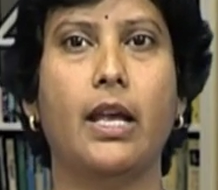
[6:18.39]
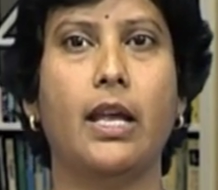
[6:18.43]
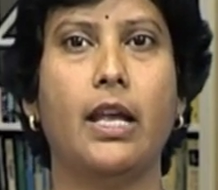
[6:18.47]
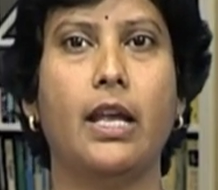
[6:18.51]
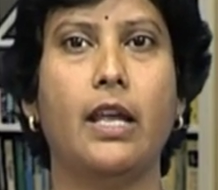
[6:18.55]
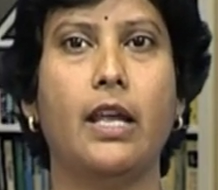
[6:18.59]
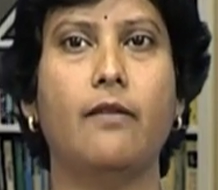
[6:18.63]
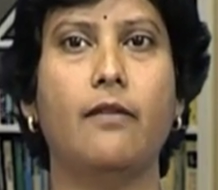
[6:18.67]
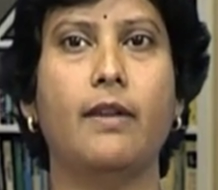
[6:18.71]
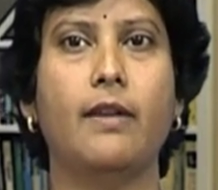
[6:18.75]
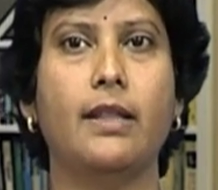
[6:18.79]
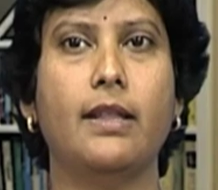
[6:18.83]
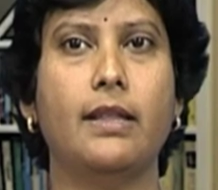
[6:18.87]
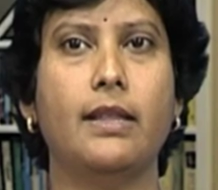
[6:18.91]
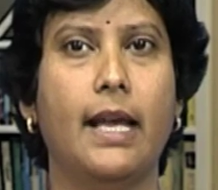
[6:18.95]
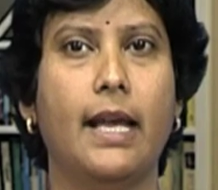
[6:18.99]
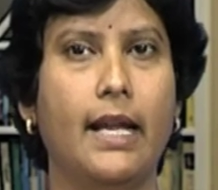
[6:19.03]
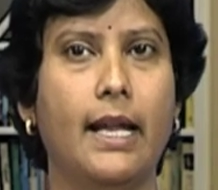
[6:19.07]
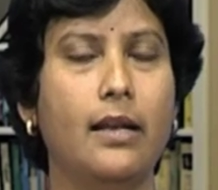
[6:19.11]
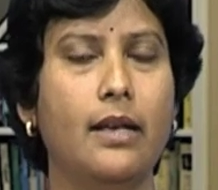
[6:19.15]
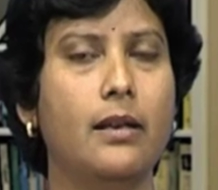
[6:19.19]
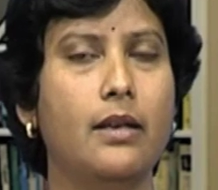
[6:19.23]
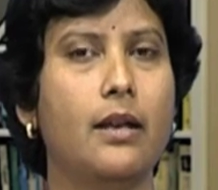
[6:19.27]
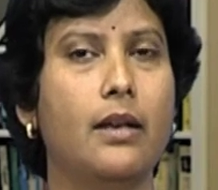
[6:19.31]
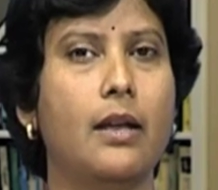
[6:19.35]
Even
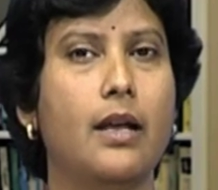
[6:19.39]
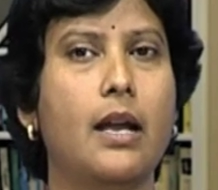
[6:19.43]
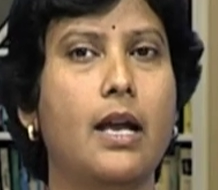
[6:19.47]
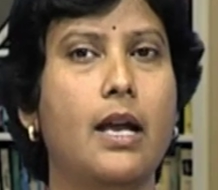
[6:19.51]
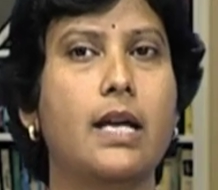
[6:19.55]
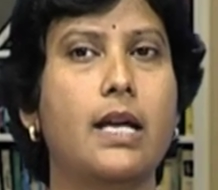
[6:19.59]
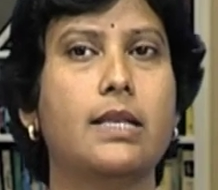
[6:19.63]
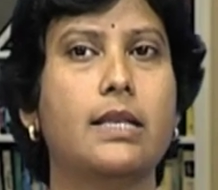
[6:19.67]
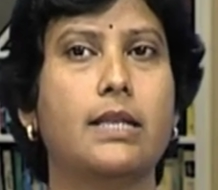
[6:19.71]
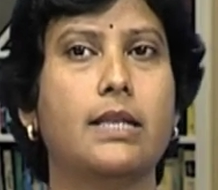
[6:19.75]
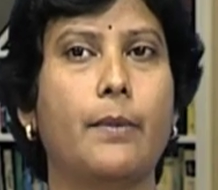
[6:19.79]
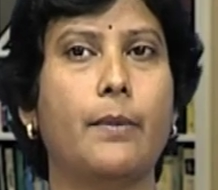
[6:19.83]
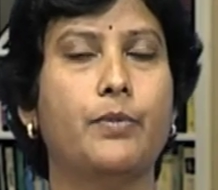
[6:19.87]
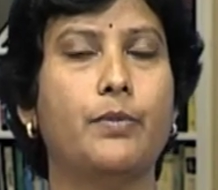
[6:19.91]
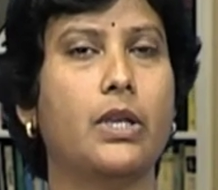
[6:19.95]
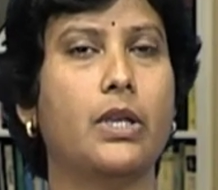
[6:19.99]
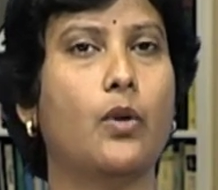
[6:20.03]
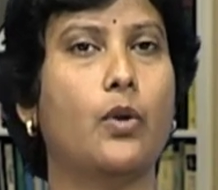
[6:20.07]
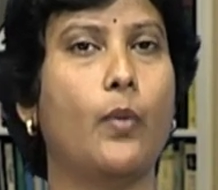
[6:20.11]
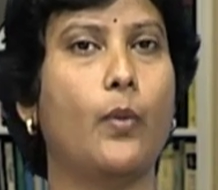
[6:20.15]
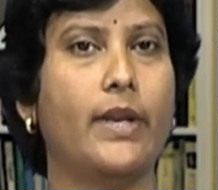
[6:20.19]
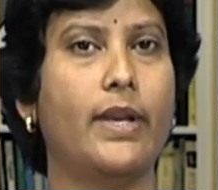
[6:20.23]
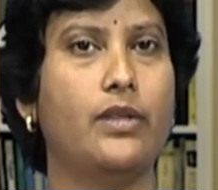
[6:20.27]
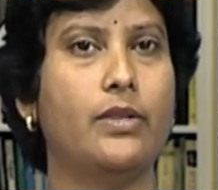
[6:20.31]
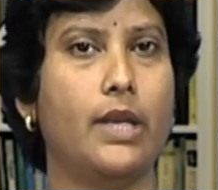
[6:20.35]
then,
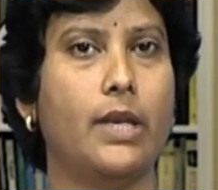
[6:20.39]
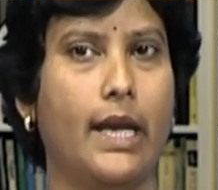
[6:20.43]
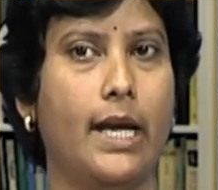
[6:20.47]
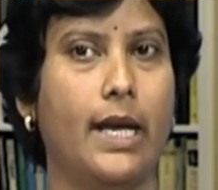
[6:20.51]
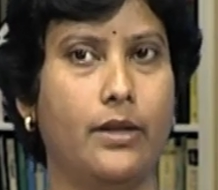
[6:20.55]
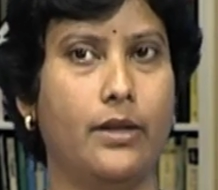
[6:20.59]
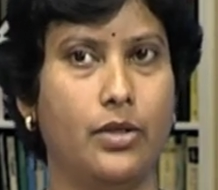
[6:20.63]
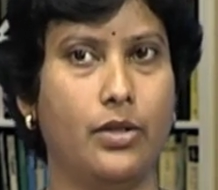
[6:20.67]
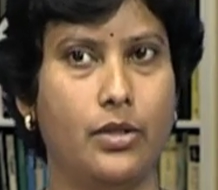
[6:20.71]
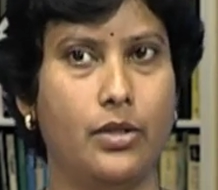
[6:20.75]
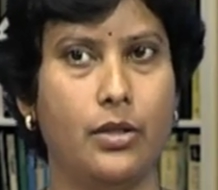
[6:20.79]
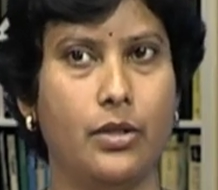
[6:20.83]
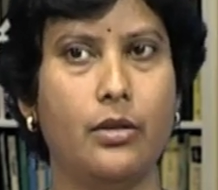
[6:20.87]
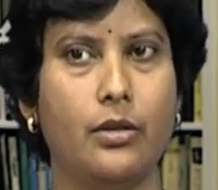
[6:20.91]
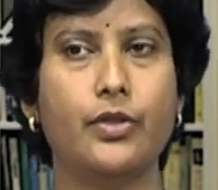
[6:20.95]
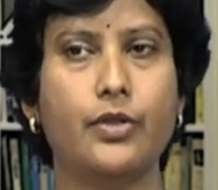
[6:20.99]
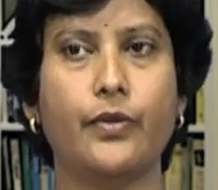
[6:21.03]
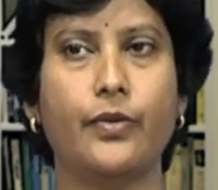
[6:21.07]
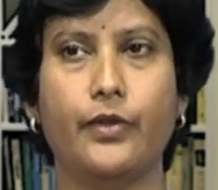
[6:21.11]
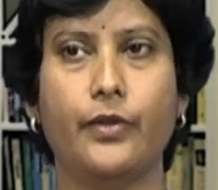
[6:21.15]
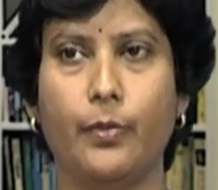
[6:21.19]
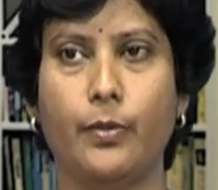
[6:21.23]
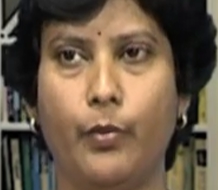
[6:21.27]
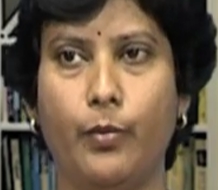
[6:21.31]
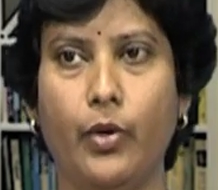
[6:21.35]
subsequent editors
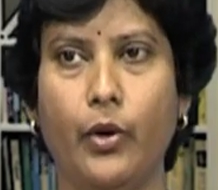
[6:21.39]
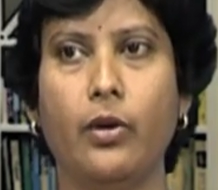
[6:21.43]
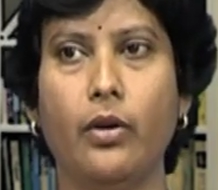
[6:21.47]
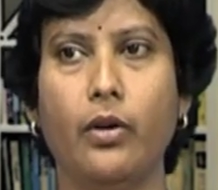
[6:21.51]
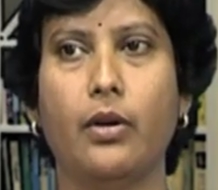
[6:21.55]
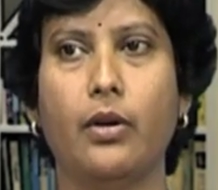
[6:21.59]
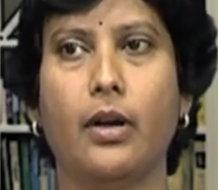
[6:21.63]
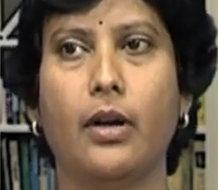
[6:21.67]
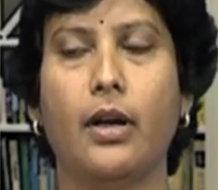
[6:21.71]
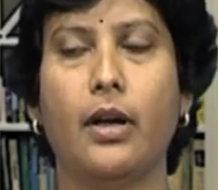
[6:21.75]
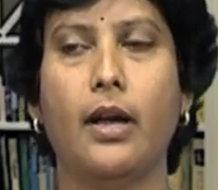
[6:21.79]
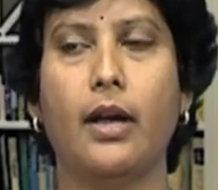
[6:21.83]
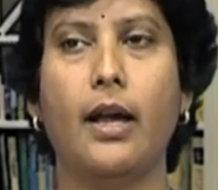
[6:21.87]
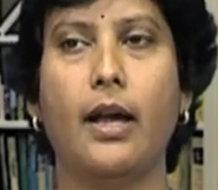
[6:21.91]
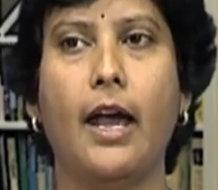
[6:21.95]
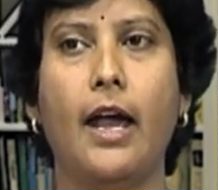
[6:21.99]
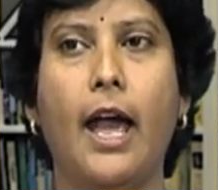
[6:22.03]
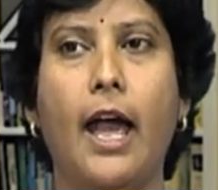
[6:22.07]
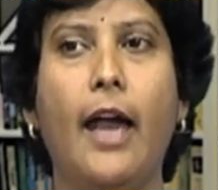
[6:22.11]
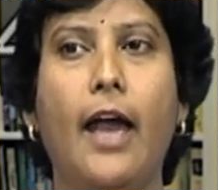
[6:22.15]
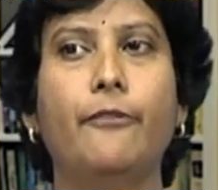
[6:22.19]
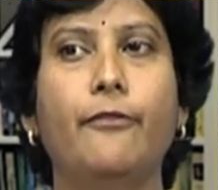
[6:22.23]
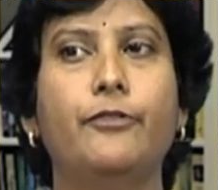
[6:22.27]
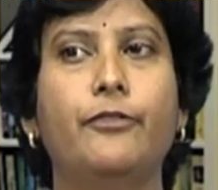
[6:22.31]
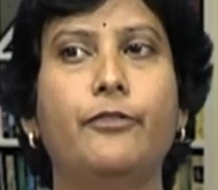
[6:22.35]
of the book have